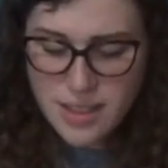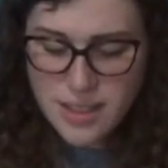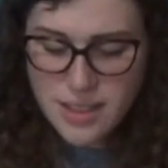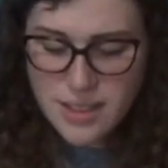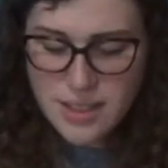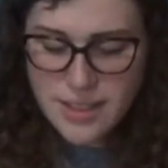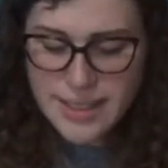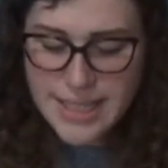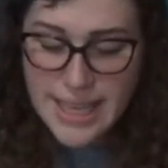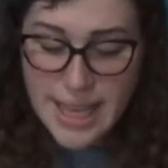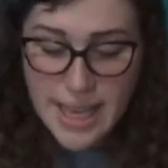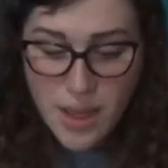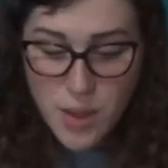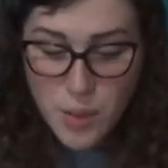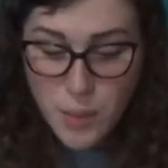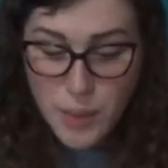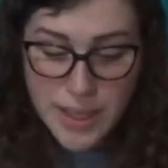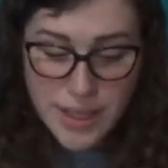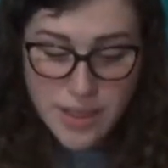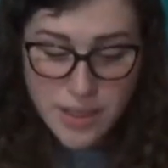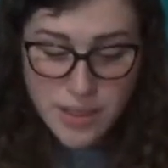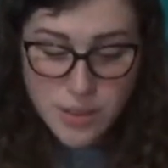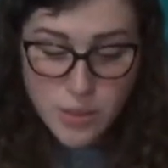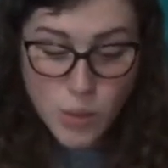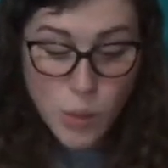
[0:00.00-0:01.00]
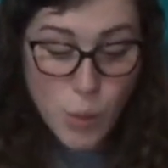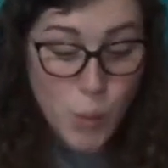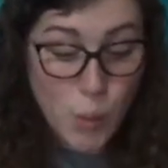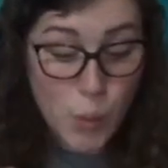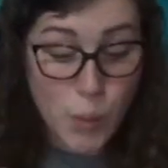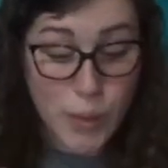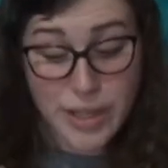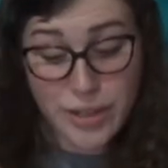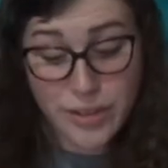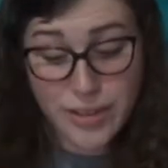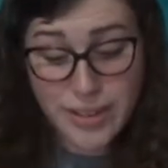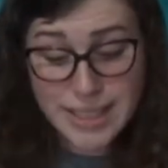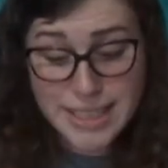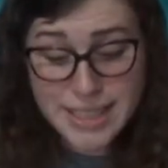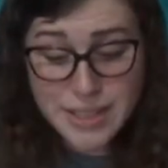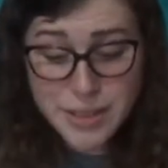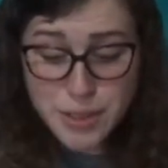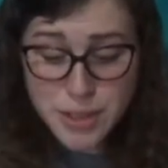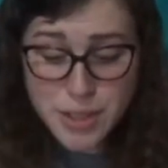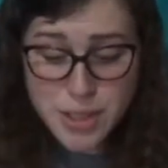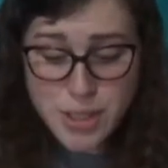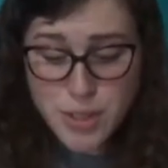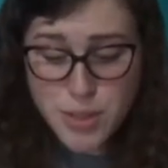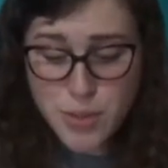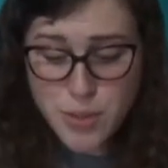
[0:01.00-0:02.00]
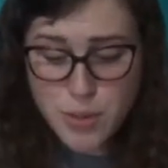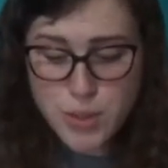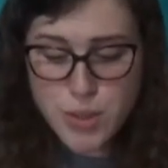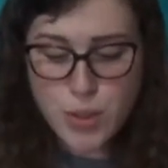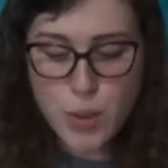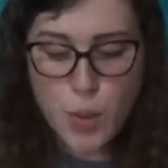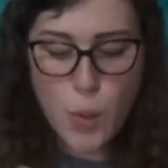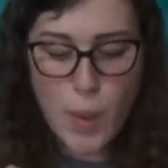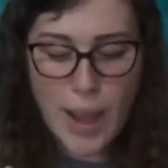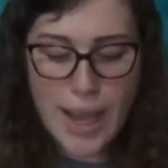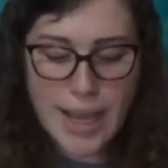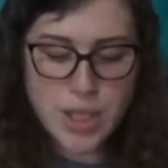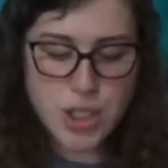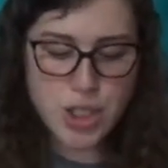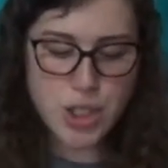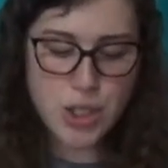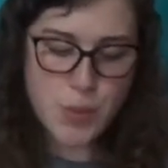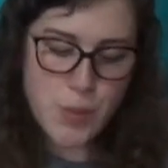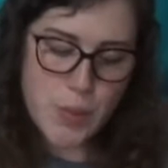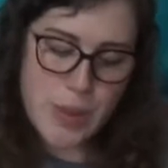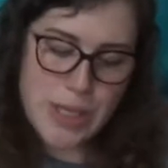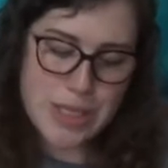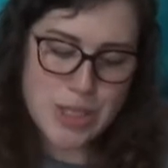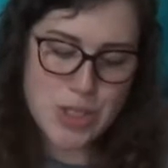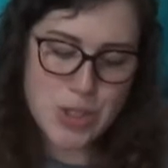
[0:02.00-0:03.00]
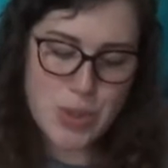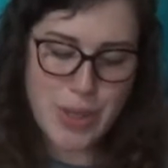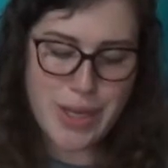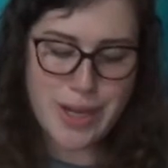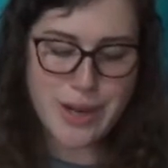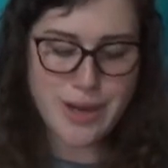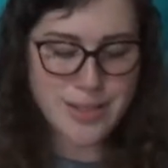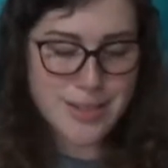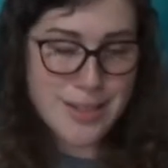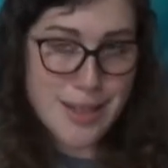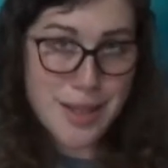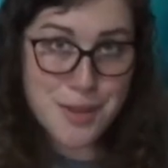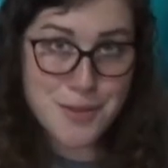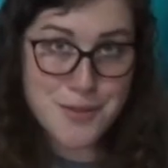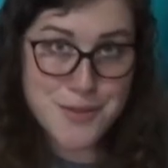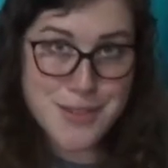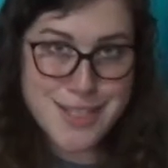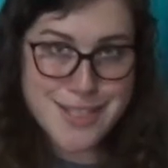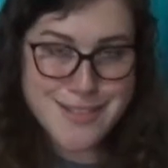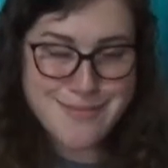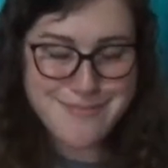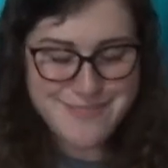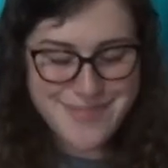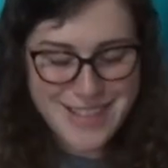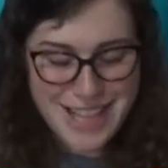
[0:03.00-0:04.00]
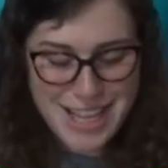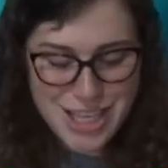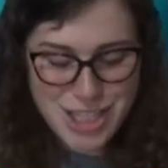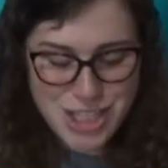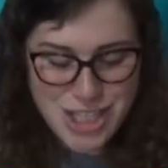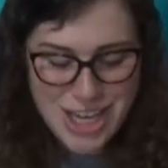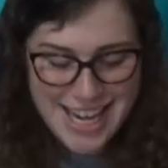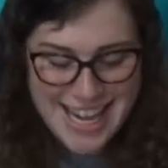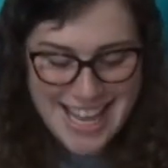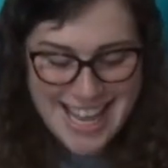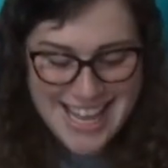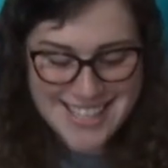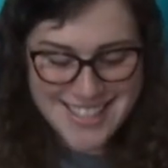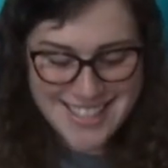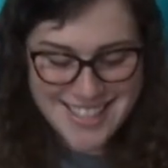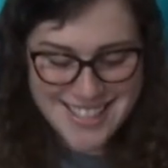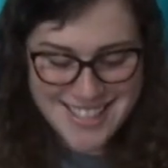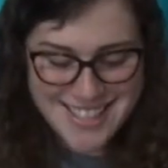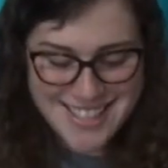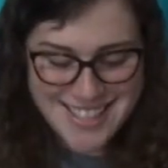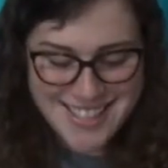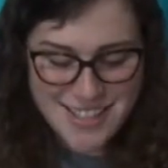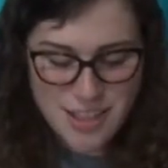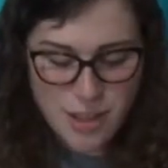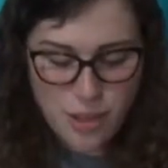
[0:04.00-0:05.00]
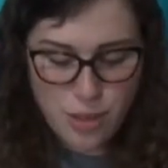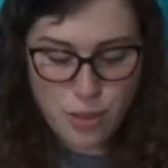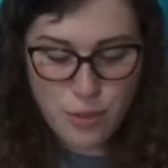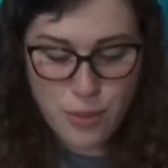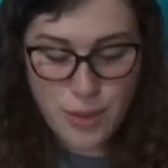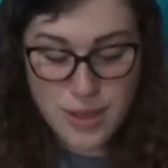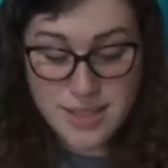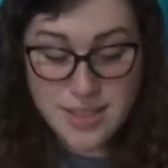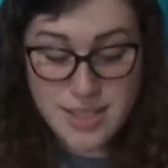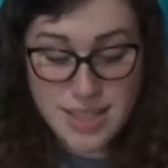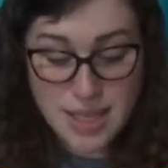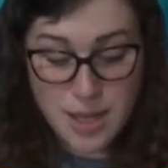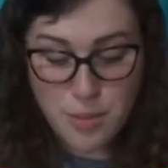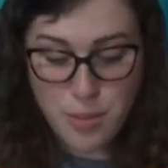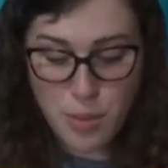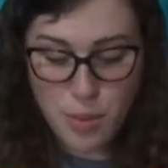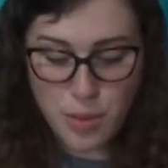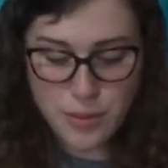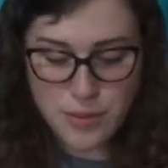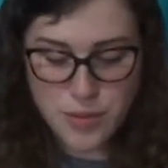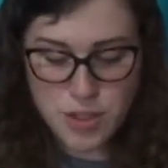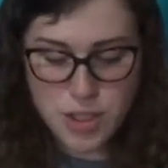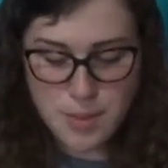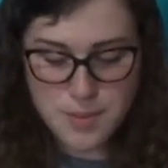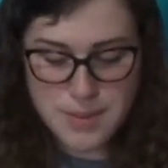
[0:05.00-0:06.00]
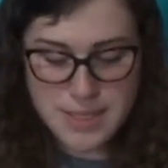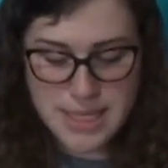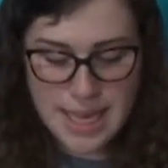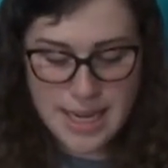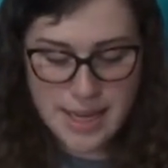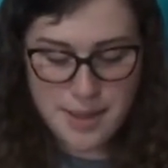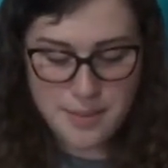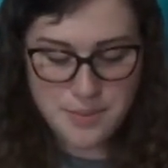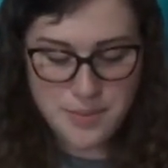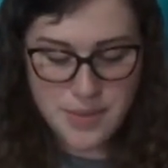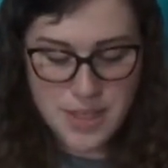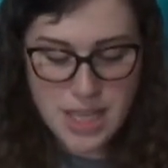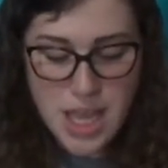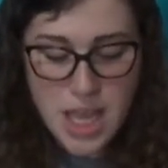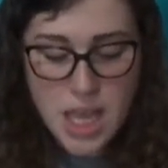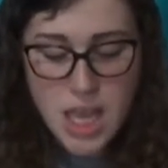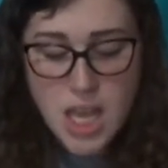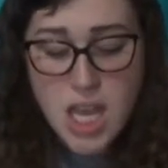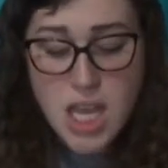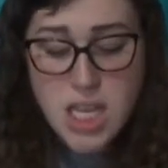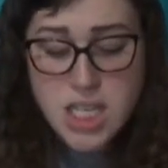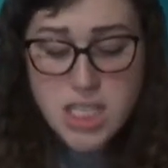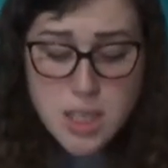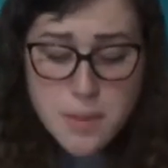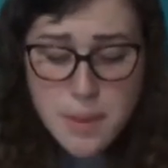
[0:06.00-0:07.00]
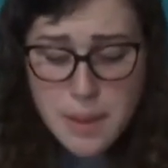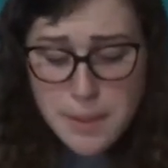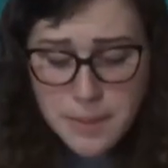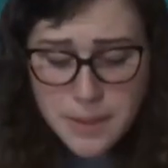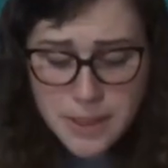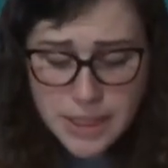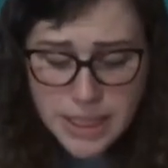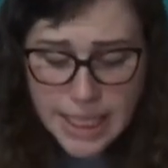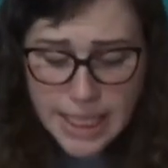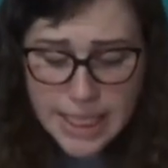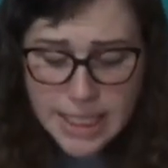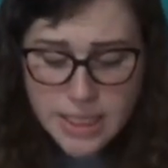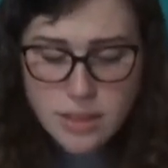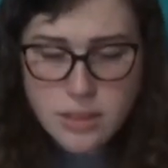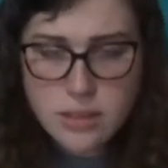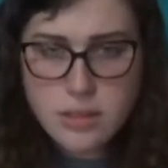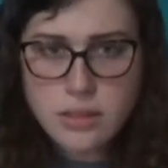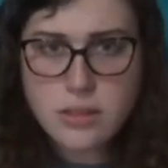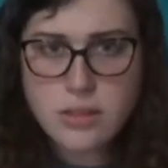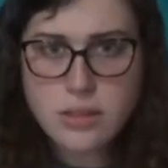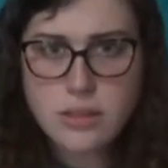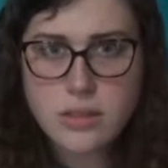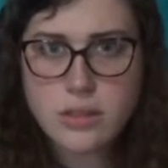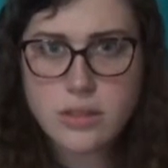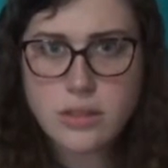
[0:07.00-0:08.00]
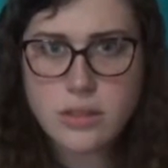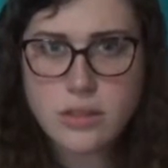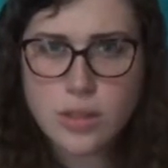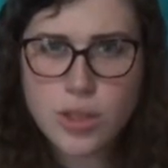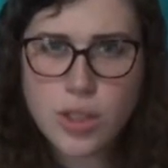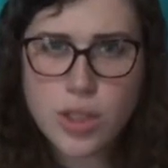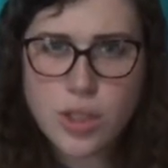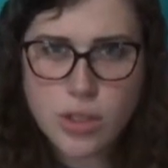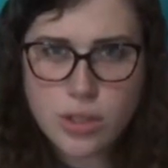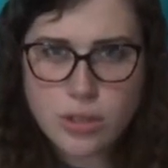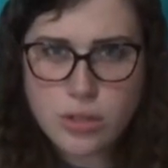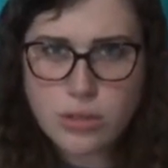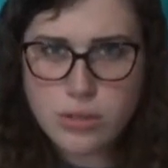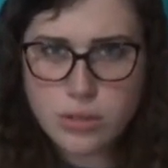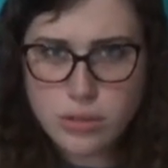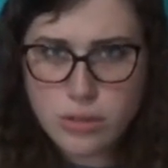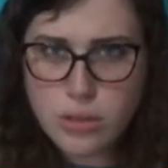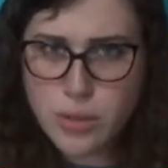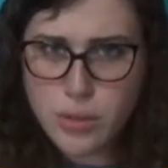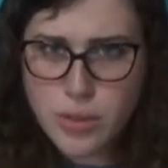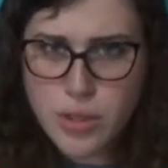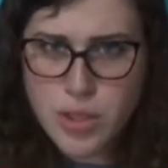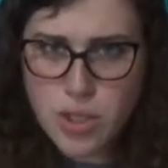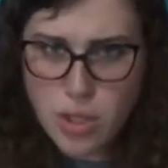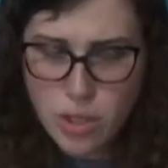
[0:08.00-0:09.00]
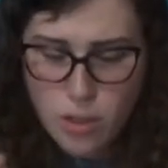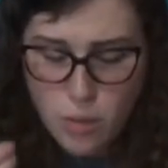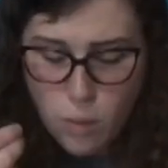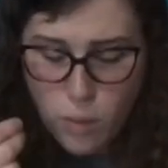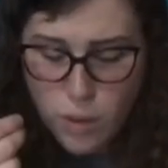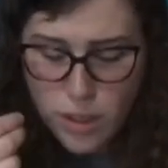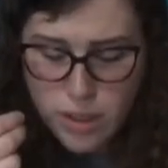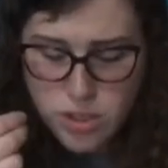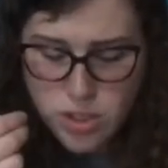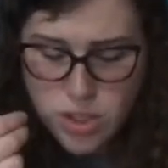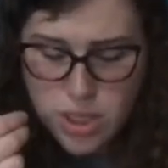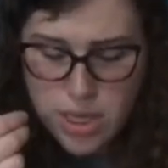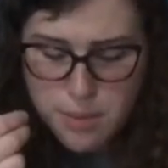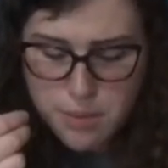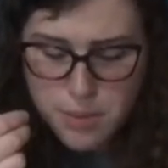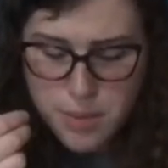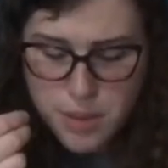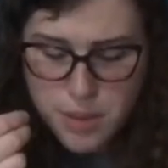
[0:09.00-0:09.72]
Yeah, well, we're illegal too, so why shouldn't we enjoy ourselves? Jen asked, thrusting a bowl of chips at him. To be polite, Luke took one chip,